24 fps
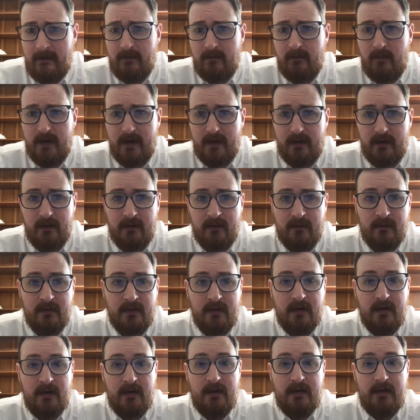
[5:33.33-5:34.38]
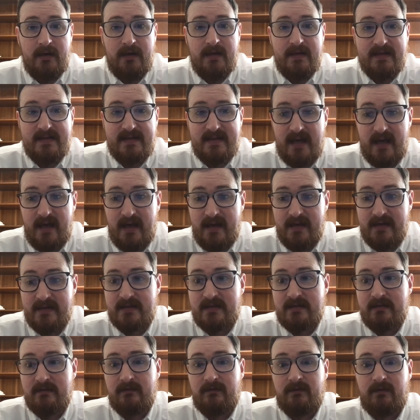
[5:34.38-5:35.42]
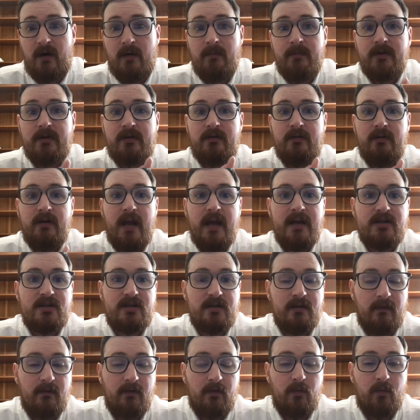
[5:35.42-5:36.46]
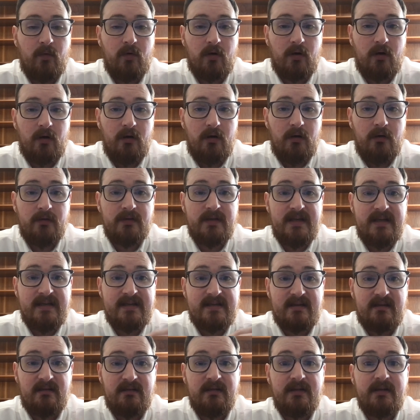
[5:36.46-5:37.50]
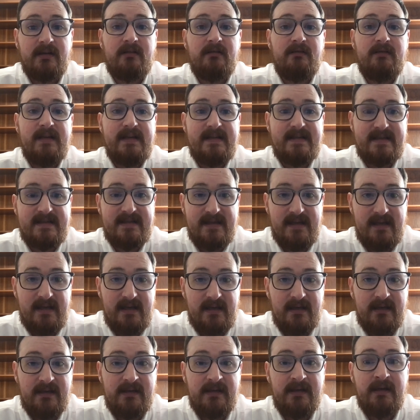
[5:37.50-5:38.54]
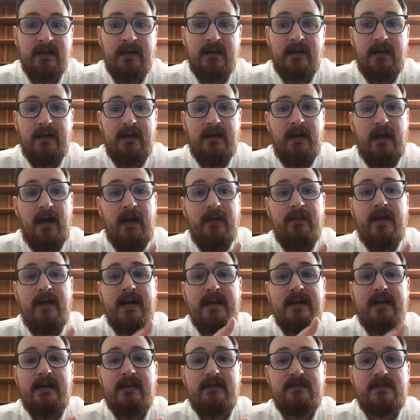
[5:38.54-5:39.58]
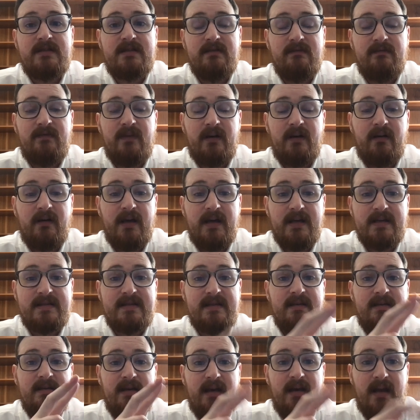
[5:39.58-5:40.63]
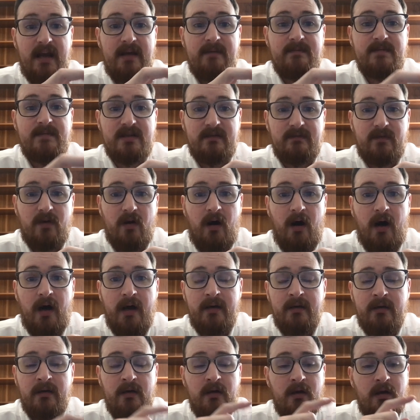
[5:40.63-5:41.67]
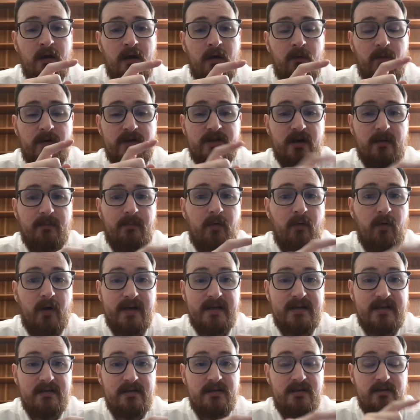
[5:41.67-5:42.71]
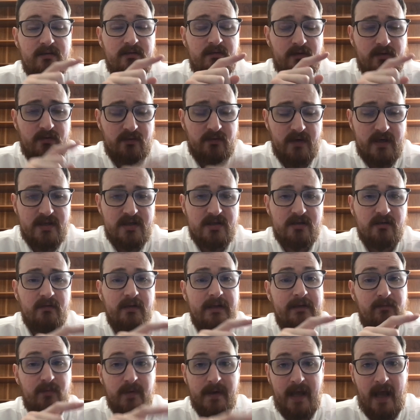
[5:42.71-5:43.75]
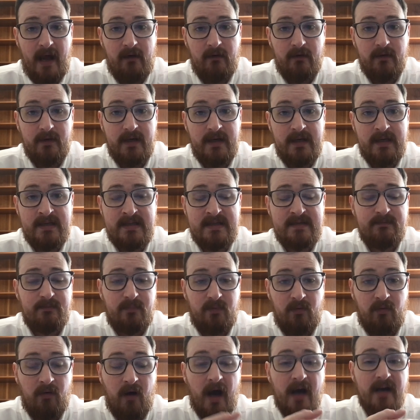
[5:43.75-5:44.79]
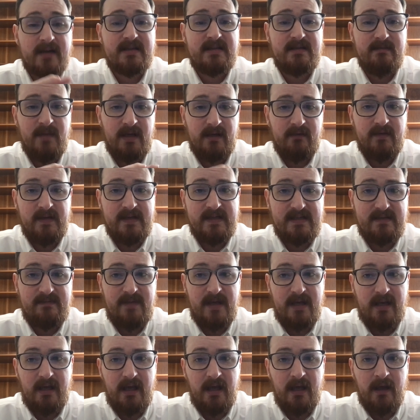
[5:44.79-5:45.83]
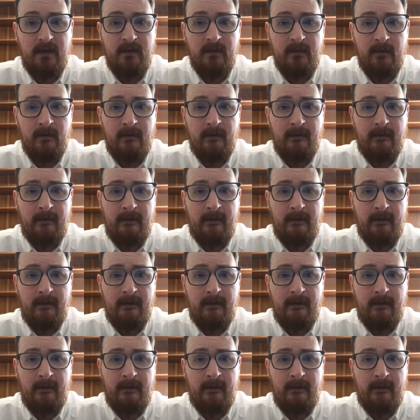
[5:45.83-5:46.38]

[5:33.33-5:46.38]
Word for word: where he says, From the creation of the world is clearly seen and then he gives various names of God, which are pointing to creaturely realities, proximately speaking,